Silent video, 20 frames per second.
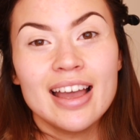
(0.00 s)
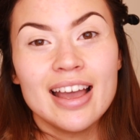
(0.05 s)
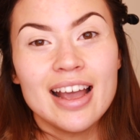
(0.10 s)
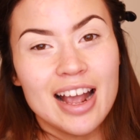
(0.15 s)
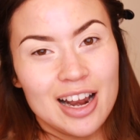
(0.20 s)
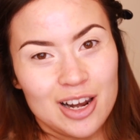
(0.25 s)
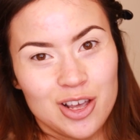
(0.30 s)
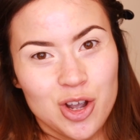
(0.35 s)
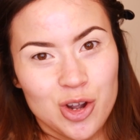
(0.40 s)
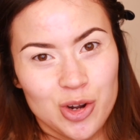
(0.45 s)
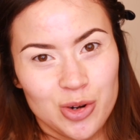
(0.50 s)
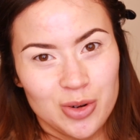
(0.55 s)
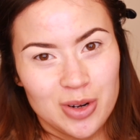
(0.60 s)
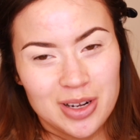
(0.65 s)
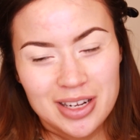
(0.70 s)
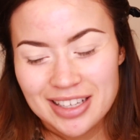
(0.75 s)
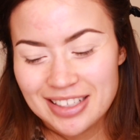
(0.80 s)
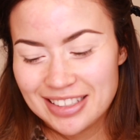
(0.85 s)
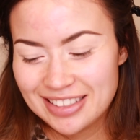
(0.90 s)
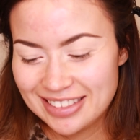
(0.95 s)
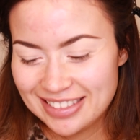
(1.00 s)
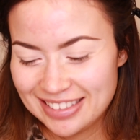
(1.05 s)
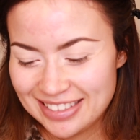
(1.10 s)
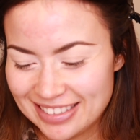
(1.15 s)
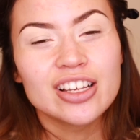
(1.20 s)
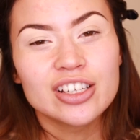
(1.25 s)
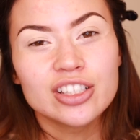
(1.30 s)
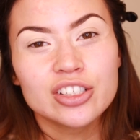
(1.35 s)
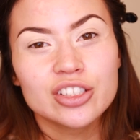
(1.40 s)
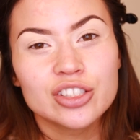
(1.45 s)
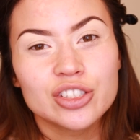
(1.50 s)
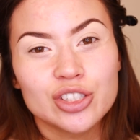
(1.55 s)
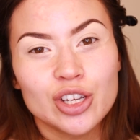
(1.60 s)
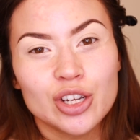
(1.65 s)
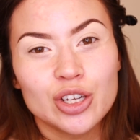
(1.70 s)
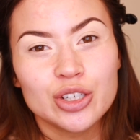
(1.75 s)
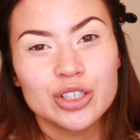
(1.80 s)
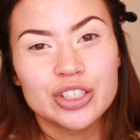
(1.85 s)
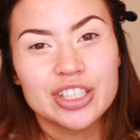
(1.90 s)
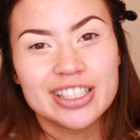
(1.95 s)
Hello.
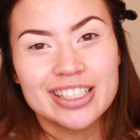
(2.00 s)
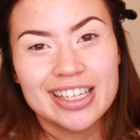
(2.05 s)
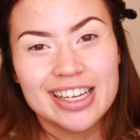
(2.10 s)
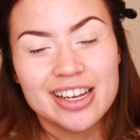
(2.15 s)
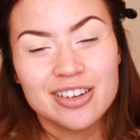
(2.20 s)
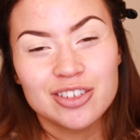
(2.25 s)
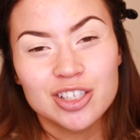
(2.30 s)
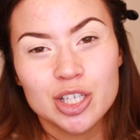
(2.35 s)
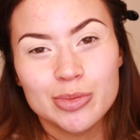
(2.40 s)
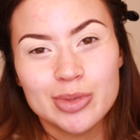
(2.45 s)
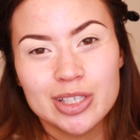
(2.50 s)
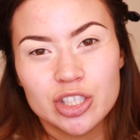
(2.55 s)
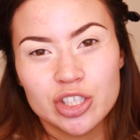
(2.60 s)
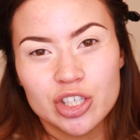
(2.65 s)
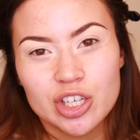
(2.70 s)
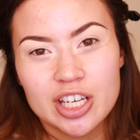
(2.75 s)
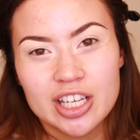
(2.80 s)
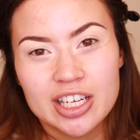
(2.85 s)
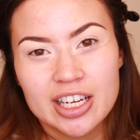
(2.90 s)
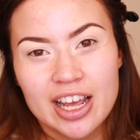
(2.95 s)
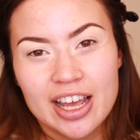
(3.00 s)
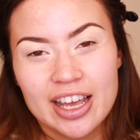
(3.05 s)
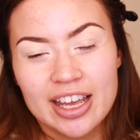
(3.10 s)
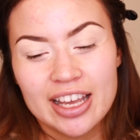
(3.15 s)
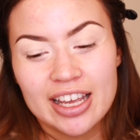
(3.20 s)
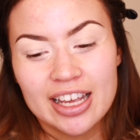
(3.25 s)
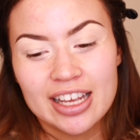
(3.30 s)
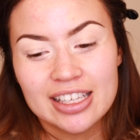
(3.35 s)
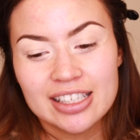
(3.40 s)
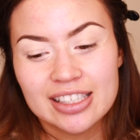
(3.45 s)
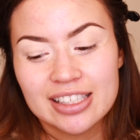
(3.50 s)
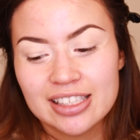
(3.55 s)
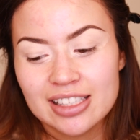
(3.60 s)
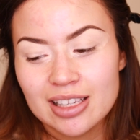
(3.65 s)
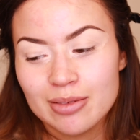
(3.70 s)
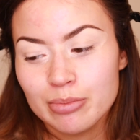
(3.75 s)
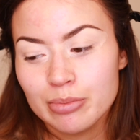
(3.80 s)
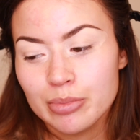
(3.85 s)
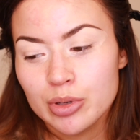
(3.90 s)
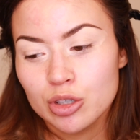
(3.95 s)
So today I'm going to be doing a
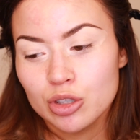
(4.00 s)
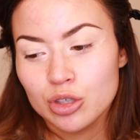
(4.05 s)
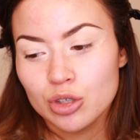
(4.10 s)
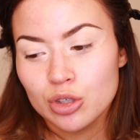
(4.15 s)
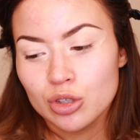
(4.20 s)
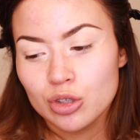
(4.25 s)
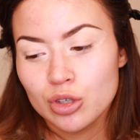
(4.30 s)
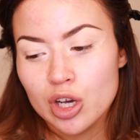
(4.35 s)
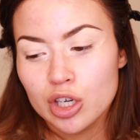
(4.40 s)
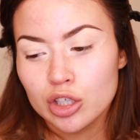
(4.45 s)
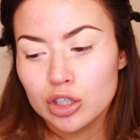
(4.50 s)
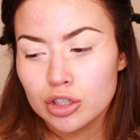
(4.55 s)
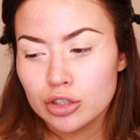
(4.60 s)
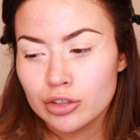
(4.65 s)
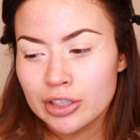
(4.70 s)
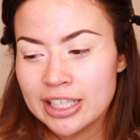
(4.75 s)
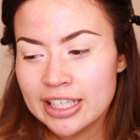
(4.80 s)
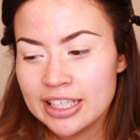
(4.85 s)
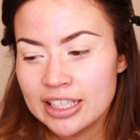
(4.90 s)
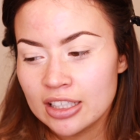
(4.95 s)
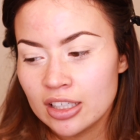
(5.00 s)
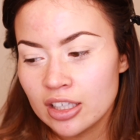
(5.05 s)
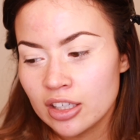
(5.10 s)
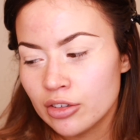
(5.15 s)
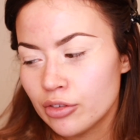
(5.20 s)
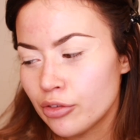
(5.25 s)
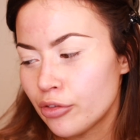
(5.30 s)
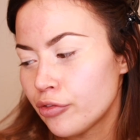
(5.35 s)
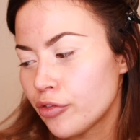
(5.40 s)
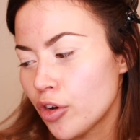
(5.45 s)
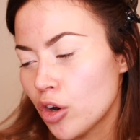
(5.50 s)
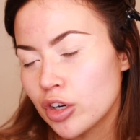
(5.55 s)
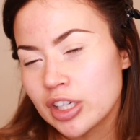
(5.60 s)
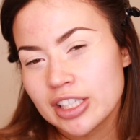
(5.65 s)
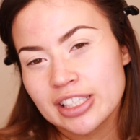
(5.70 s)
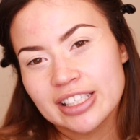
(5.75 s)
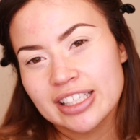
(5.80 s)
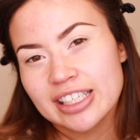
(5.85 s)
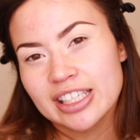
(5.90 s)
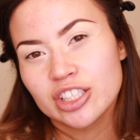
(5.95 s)
simple green
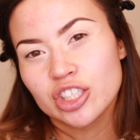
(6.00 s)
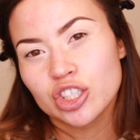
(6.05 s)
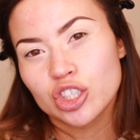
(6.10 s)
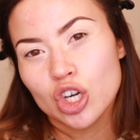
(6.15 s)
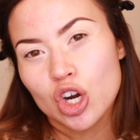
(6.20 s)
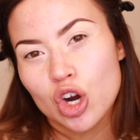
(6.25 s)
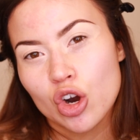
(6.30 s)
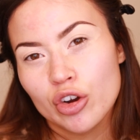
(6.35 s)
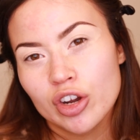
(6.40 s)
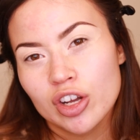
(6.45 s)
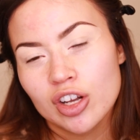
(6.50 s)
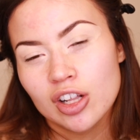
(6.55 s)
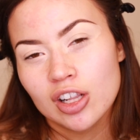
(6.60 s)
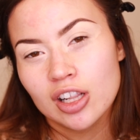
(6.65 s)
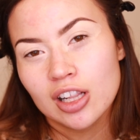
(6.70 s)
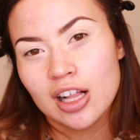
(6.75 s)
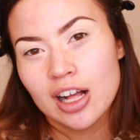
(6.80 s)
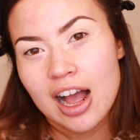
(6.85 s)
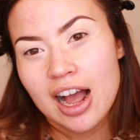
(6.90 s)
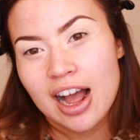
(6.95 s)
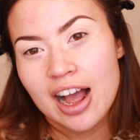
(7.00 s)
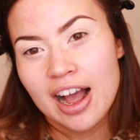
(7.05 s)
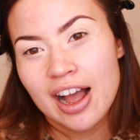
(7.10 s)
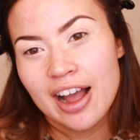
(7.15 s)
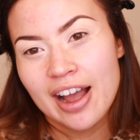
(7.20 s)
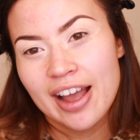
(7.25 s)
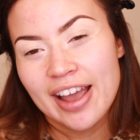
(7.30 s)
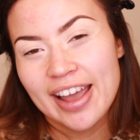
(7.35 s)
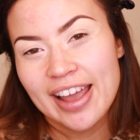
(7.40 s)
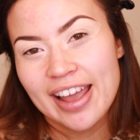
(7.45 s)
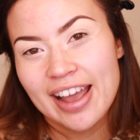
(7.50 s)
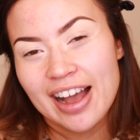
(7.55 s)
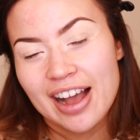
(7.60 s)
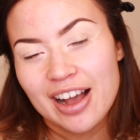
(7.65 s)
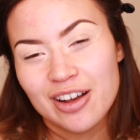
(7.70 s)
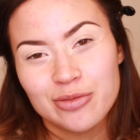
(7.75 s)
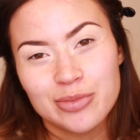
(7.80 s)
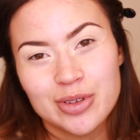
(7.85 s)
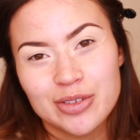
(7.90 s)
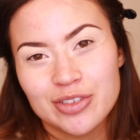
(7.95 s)
foresty tutorial. I
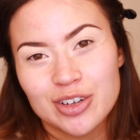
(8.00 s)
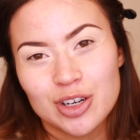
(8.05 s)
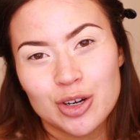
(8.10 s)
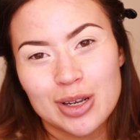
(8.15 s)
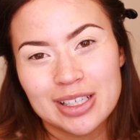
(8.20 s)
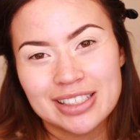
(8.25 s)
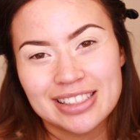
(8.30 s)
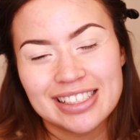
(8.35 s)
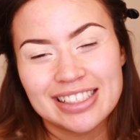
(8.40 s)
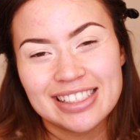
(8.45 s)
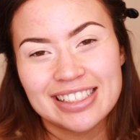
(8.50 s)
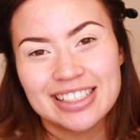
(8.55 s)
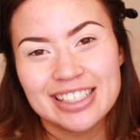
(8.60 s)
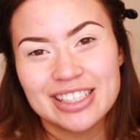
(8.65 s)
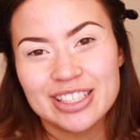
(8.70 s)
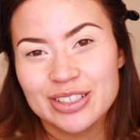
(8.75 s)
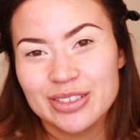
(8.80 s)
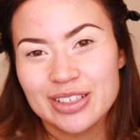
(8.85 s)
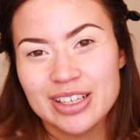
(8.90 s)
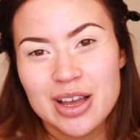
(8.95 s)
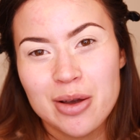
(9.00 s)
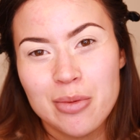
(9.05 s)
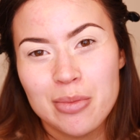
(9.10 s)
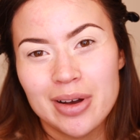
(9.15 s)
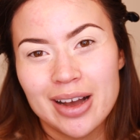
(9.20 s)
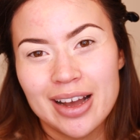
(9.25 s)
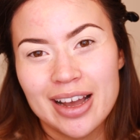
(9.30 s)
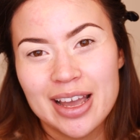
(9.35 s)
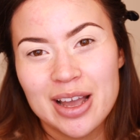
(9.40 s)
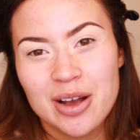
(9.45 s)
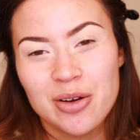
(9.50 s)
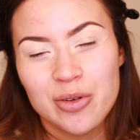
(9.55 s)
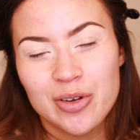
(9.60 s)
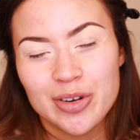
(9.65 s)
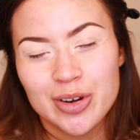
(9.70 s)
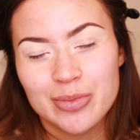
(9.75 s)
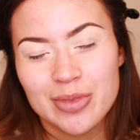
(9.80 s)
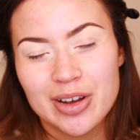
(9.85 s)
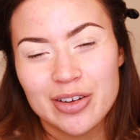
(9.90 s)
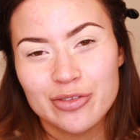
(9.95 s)
have been requested to do it by
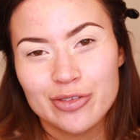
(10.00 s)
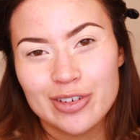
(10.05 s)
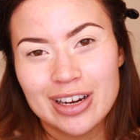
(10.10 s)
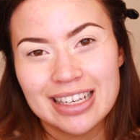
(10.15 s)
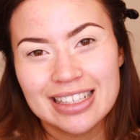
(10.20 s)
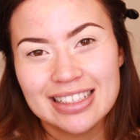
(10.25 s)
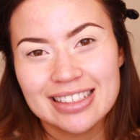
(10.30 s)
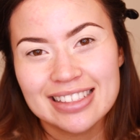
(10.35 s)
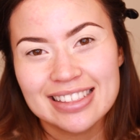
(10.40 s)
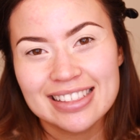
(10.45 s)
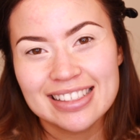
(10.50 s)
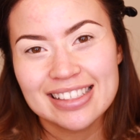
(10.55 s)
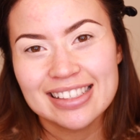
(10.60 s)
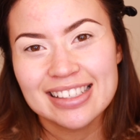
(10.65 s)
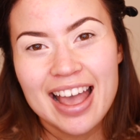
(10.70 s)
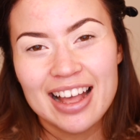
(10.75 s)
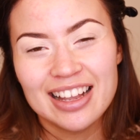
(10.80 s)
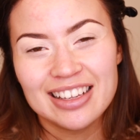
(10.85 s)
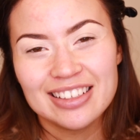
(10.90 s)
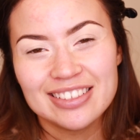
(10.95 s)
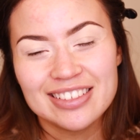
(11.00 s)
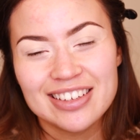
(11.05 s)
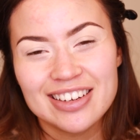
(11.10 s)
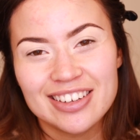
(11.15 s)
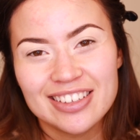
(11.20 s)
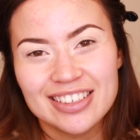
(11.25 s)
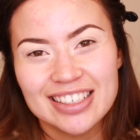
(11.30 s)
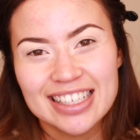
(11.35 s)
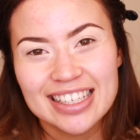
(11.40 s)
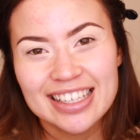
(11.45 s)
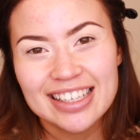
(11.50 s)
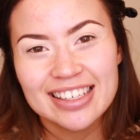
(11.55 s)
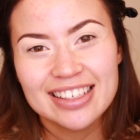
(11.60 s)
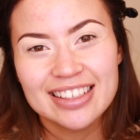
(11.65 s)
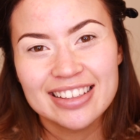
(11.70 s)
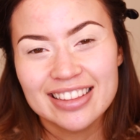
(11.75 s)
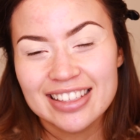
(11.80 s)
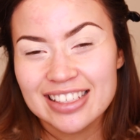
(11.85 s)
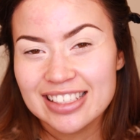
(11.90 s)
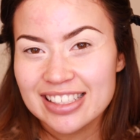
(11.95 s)
one of my friends. Hello
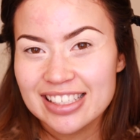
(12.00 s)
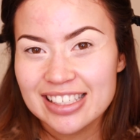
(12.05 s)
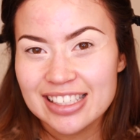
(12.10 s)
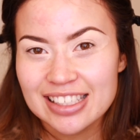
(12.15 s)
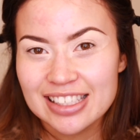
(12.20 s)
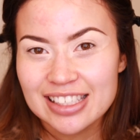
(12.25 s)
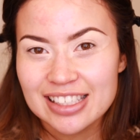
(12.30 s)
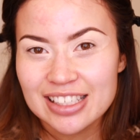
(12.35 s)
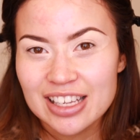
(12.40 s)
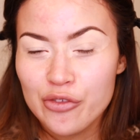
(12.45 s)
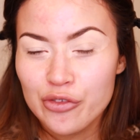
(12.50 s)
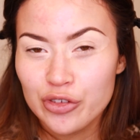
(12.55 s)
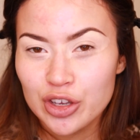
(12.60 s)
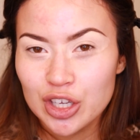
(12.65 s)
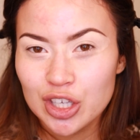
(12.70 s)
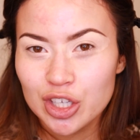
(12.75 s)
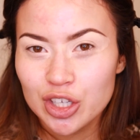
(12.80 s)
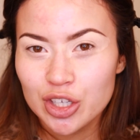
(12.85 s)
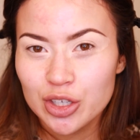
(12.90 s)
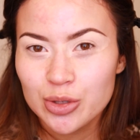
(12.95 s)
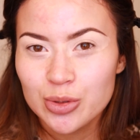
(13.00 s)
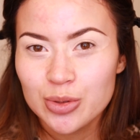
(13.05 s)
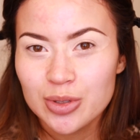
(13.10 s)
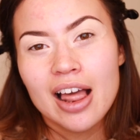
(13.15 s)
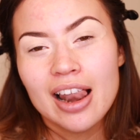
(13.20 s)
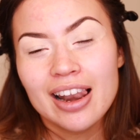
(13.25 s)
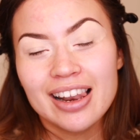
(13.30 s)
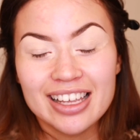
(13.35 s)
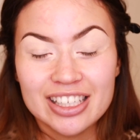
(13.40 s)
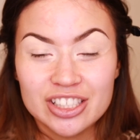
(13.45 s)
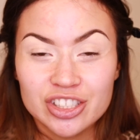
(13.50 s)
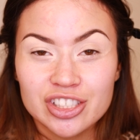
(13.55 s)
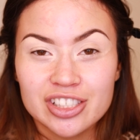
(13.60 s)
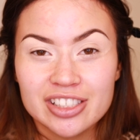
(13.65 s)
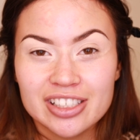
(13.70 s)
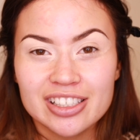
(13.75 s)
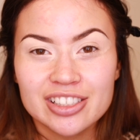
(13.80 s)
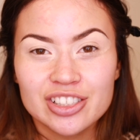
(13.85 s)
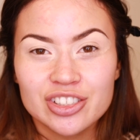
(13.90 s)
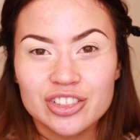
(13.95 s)
Holly, this is for you. Let's
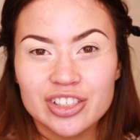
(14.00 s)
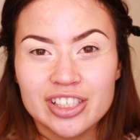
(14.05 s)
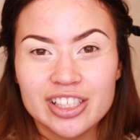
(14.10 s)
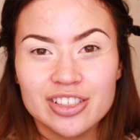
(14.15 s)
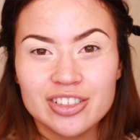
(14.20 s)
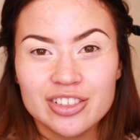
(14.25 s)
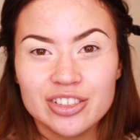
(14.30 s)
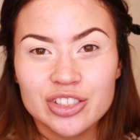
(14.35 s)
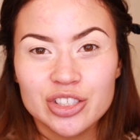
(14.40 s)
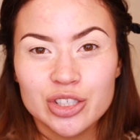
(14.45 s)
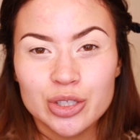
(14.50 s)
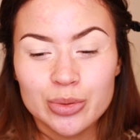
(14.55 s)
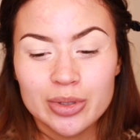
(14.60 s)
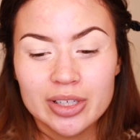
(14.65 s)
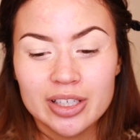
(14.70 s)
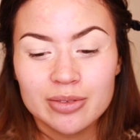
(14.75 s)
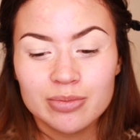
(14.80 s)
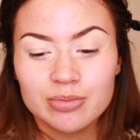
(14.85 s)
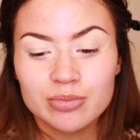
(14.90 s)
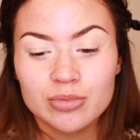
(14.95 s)
just get straight onto it.